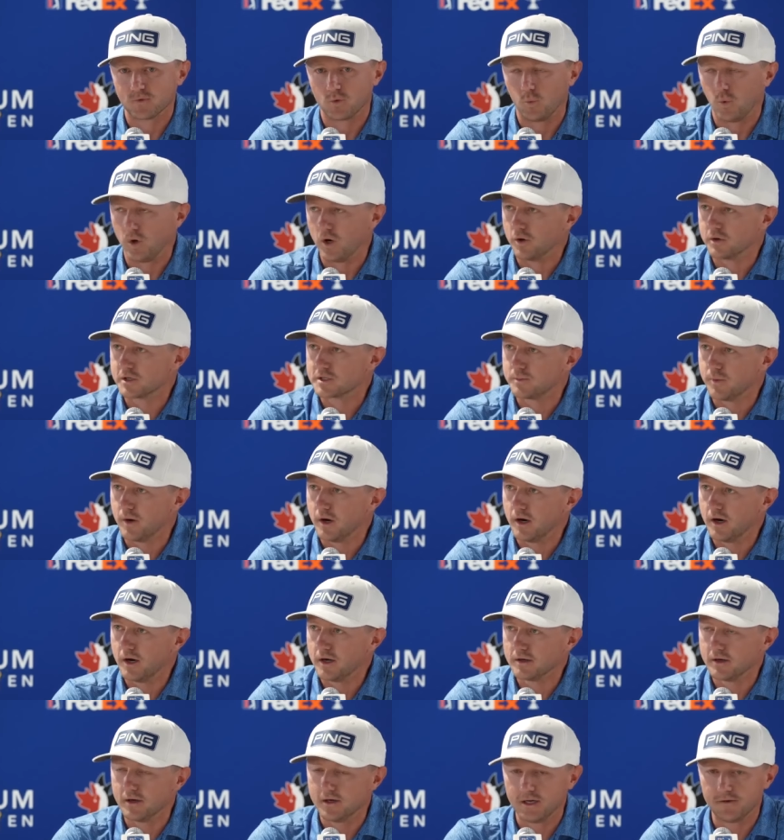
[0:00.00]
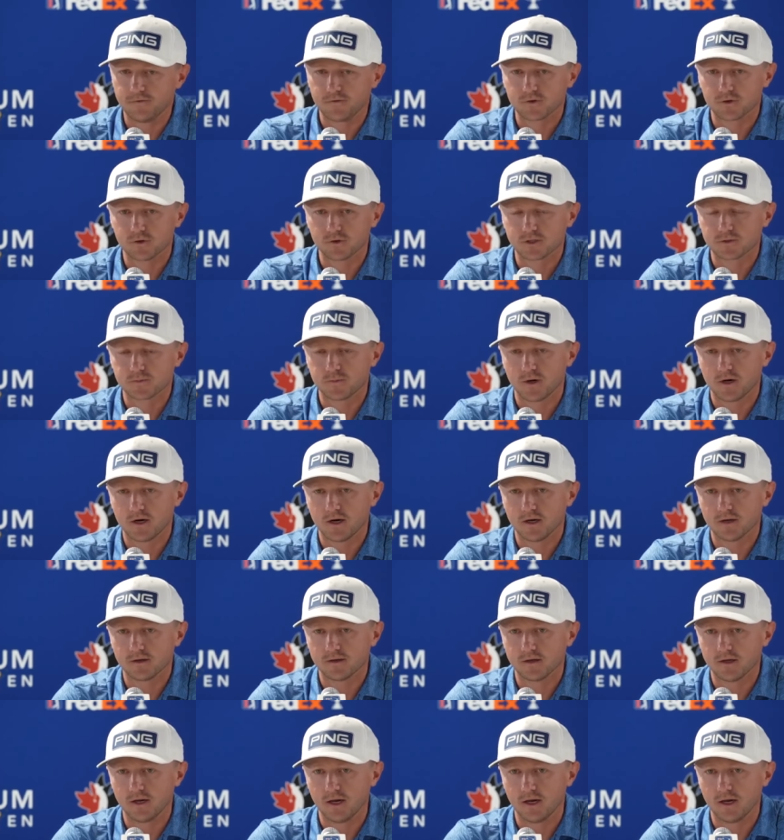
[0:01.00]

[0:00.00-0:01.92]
weird spot and a difficult spot,